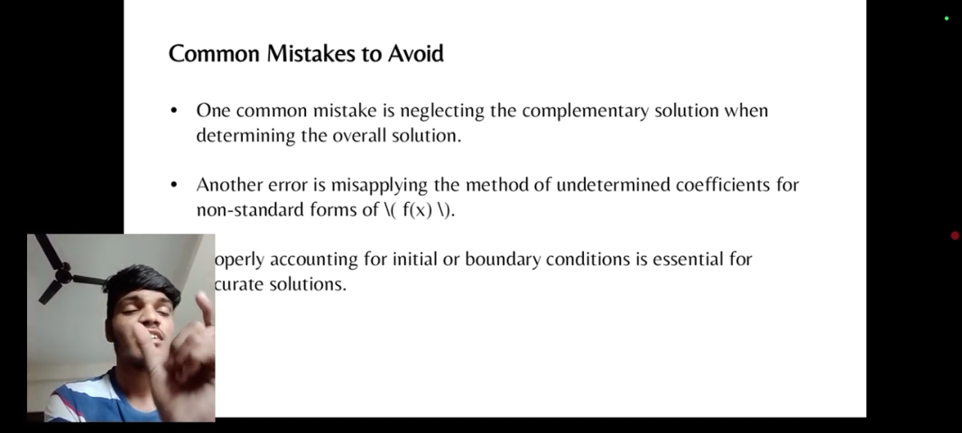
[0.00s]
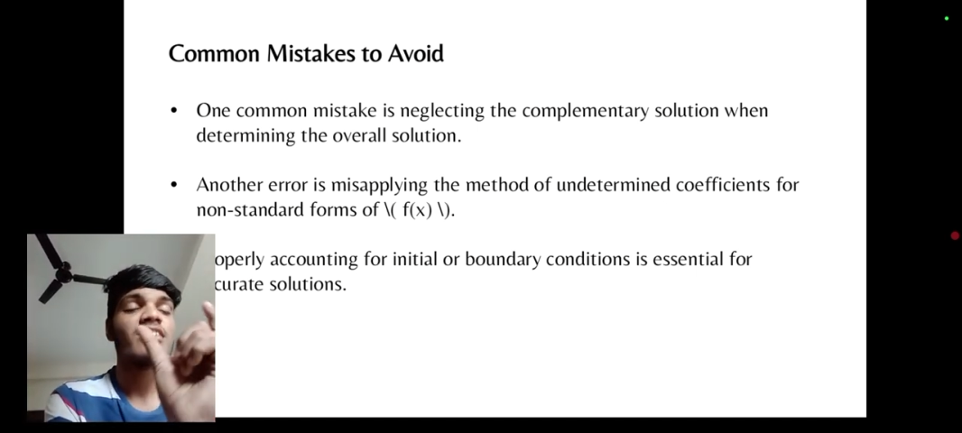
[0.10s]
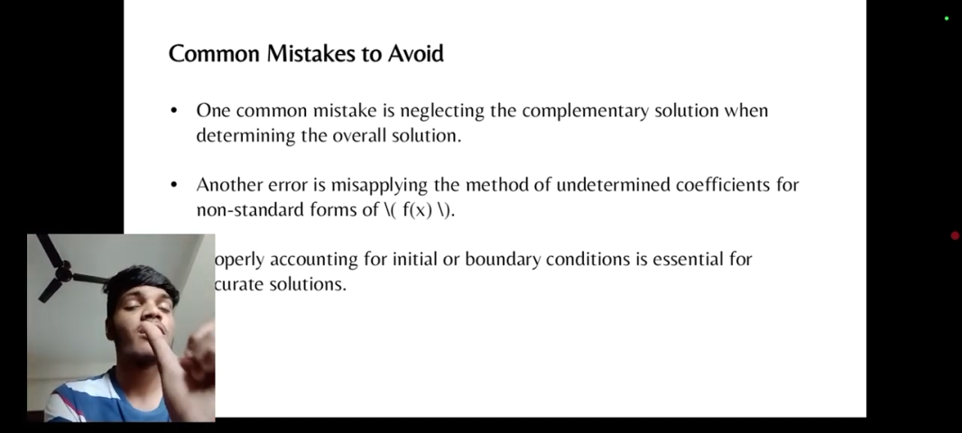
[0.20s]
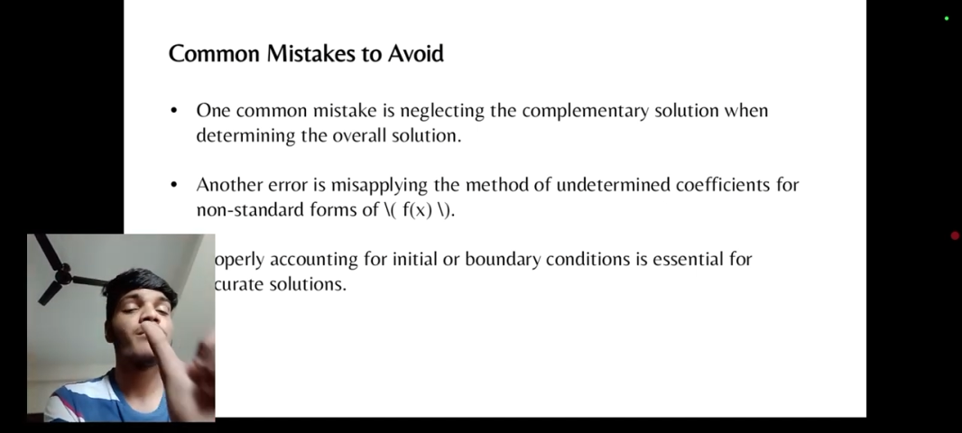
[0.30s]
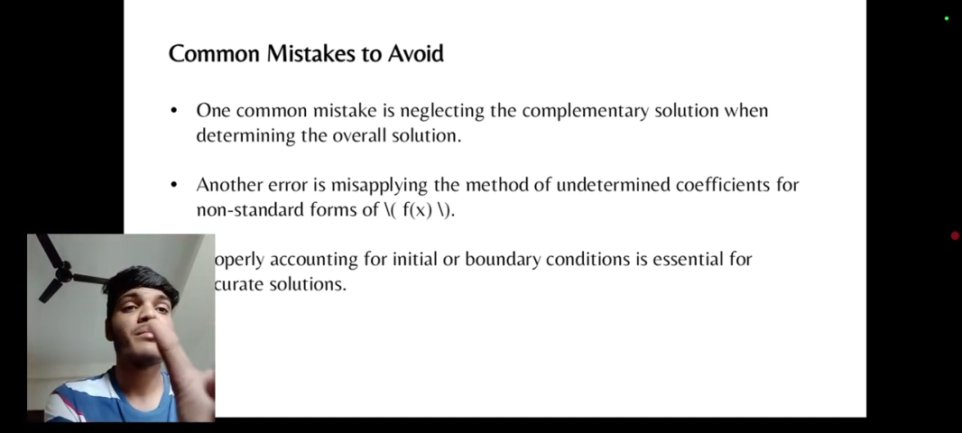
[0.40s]
the
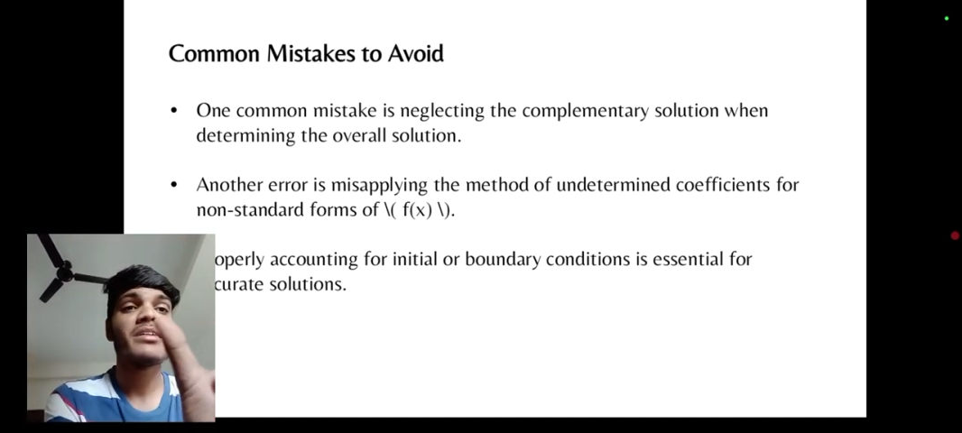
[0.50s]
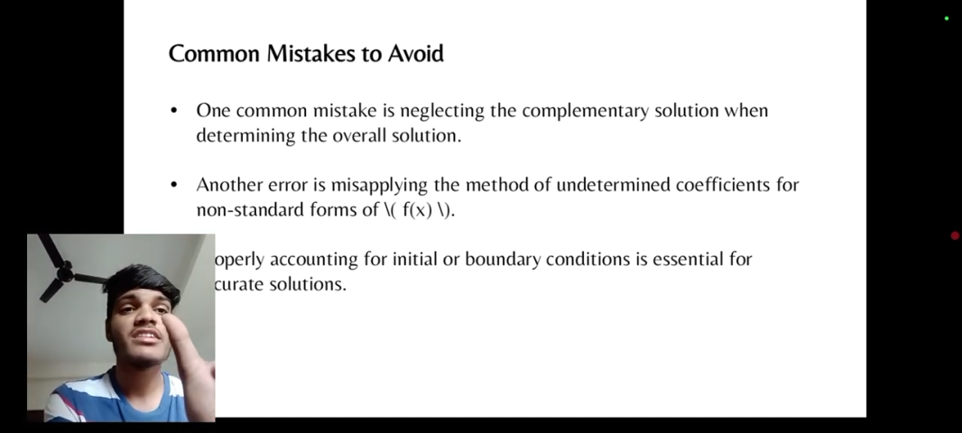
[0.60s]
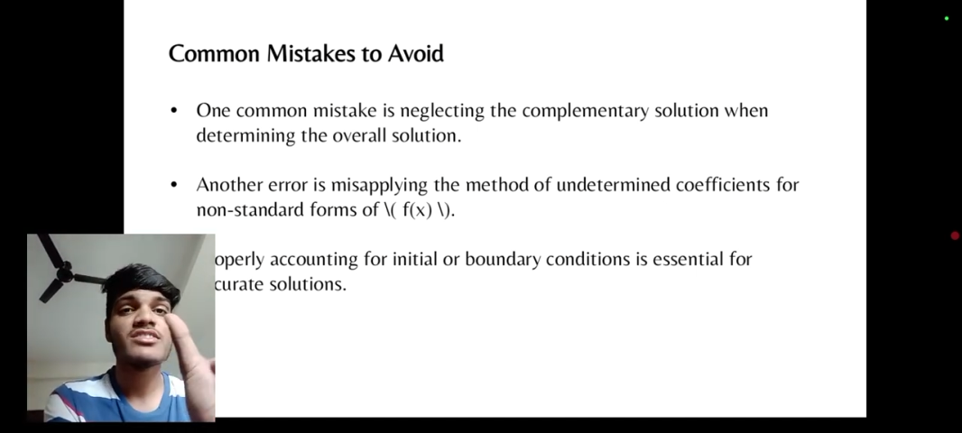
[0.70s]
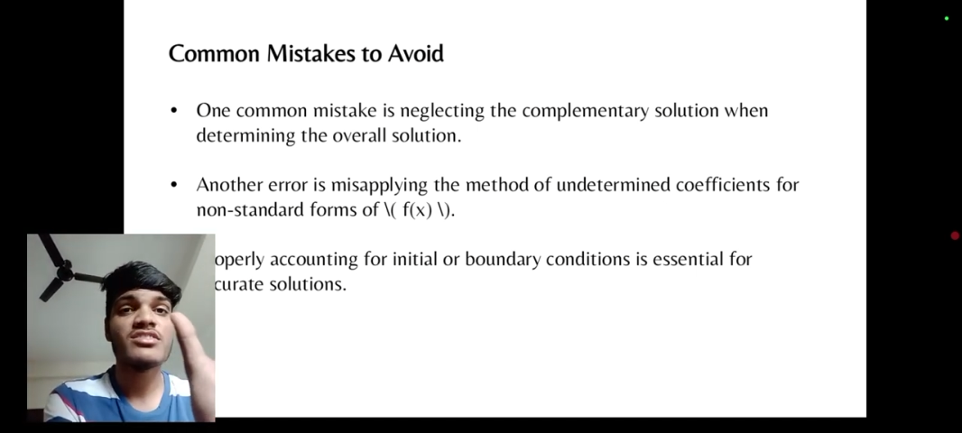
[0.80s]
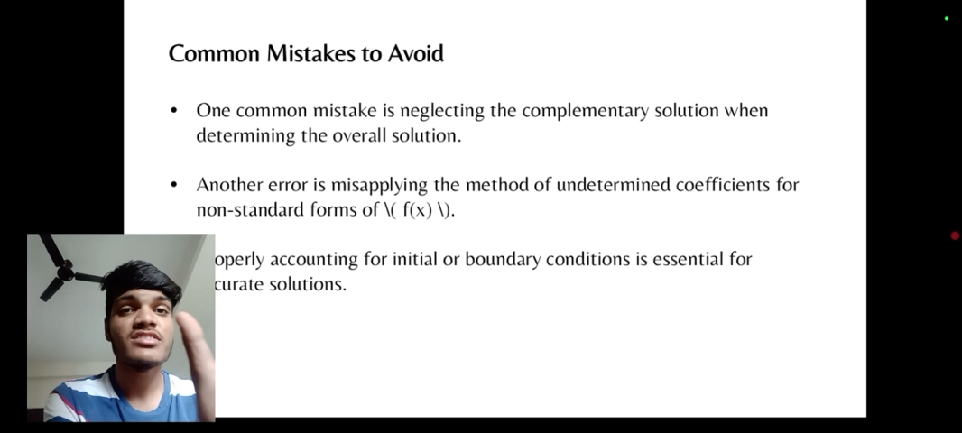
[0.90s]

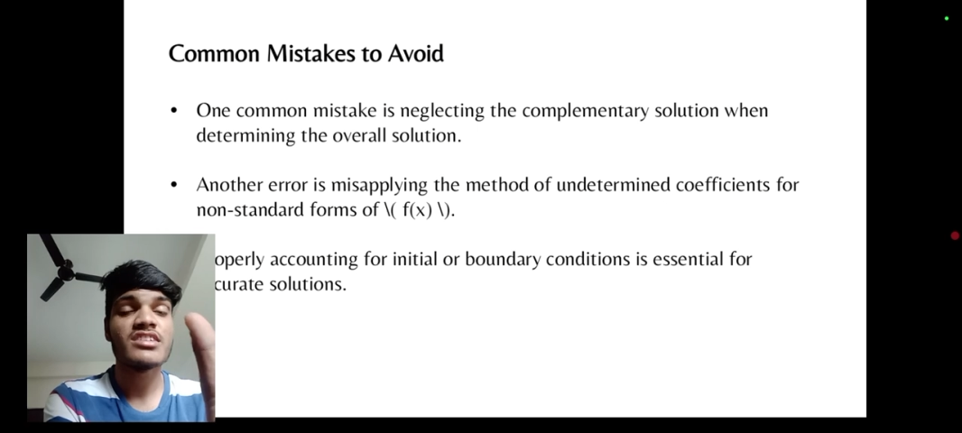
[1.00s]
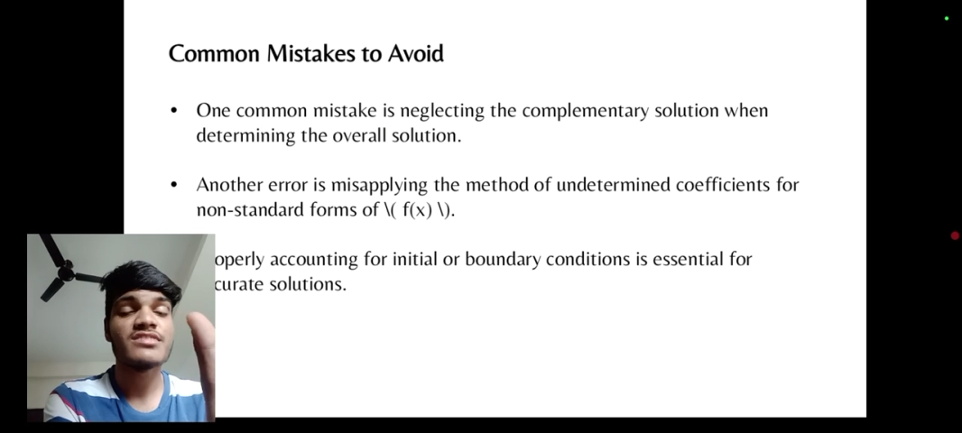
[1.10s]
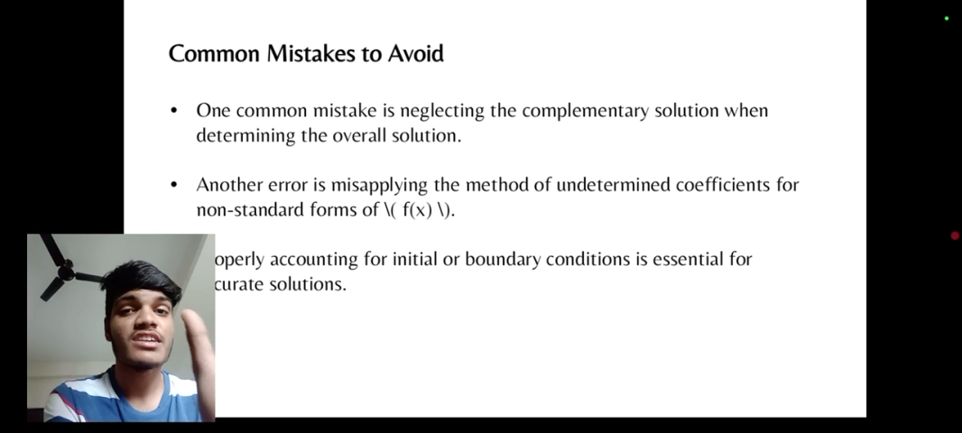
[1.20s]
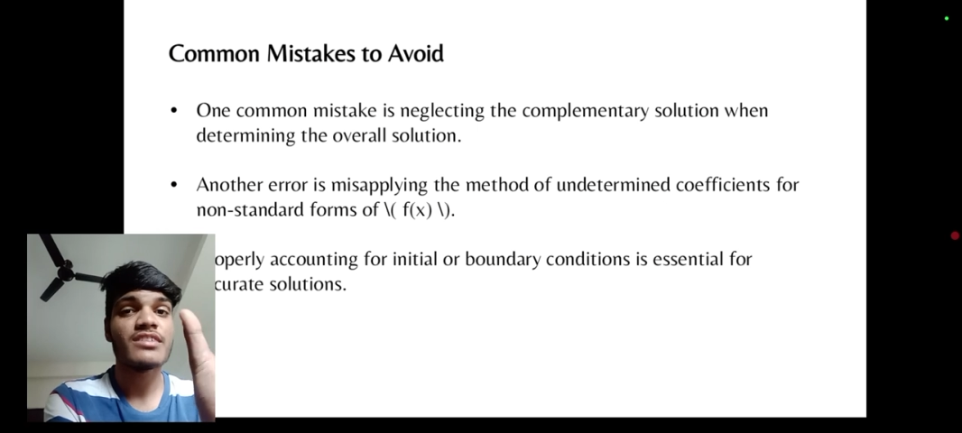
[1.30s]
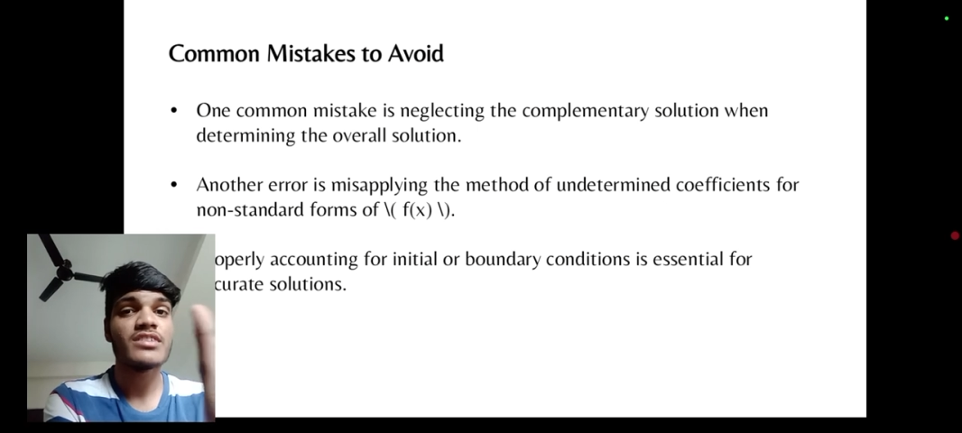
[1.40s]
complementary solution is
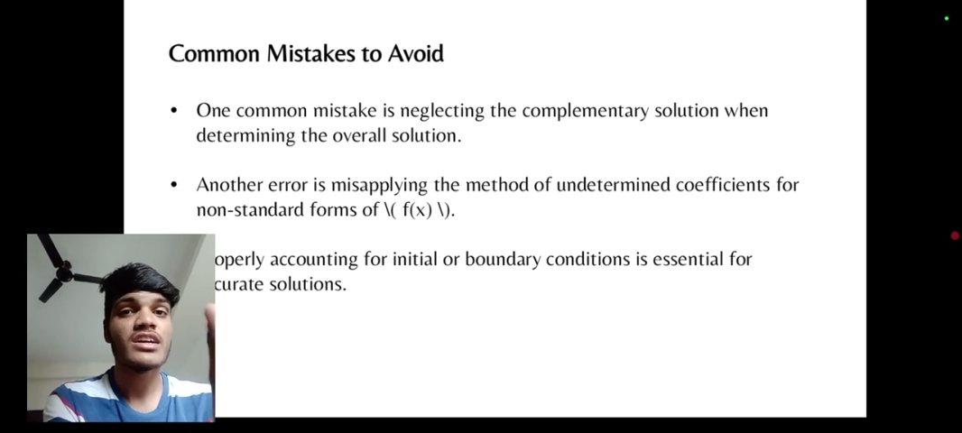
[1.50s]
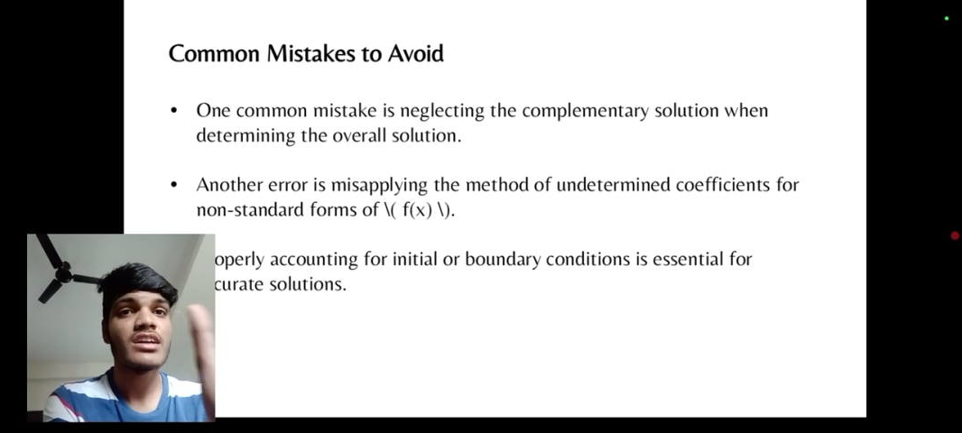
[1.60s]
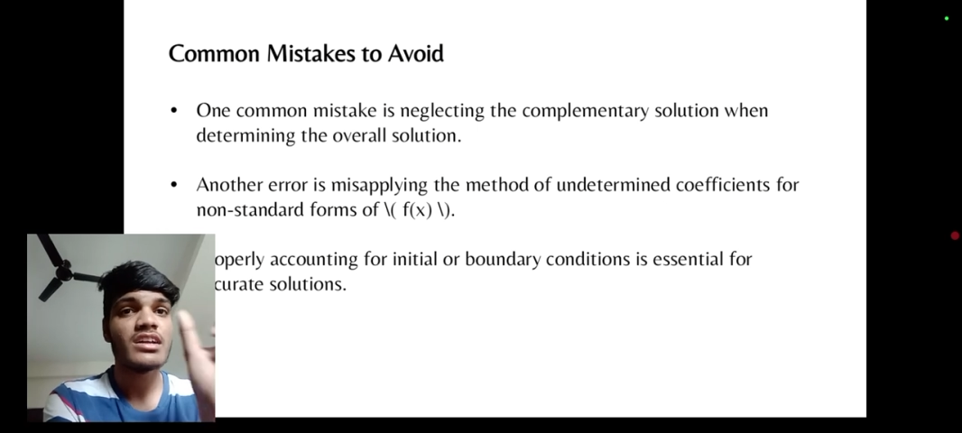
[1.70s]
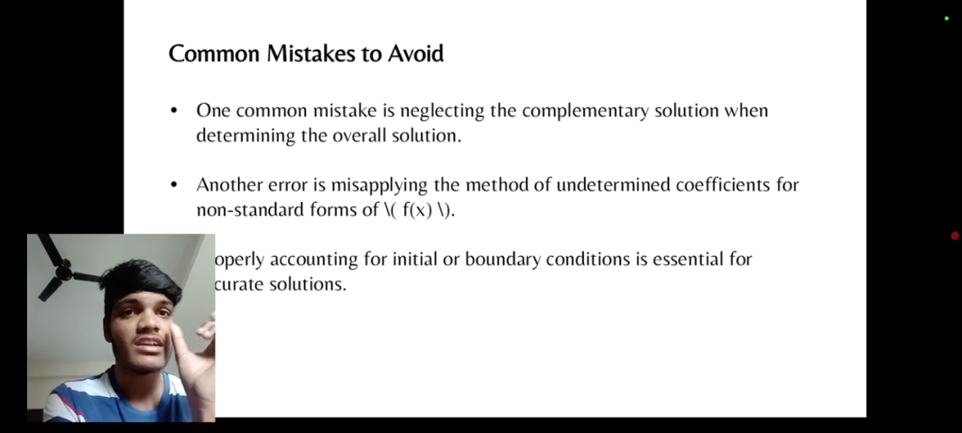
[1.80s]
one of the